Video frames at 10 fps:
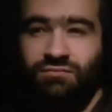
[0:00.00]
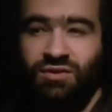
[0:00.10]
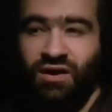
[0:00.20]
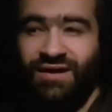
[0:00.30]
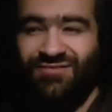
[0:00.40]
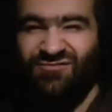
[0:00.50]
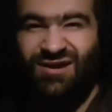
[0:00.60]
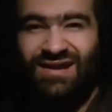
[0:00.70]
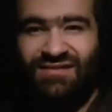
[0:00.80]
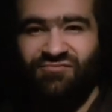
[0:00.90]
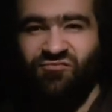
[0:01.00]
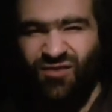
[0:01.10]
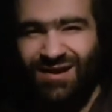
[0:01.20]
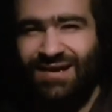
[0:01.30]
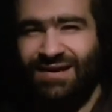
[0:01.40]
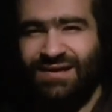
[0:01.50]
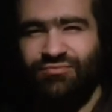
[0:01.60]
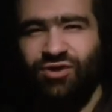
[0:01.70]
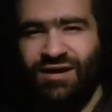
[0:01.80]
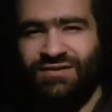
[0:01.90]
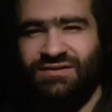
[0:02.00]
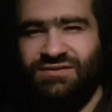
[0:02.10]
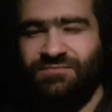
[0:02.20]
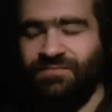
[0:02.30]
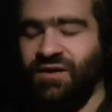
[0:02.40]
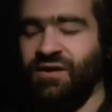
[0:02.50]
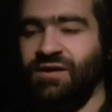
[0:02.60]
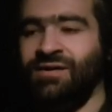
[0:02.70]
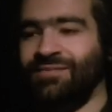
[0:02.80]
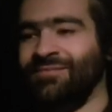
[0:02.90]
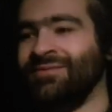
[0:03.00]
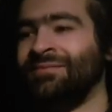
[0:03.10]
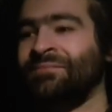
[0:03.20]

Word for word: that I really, really need to practice, um,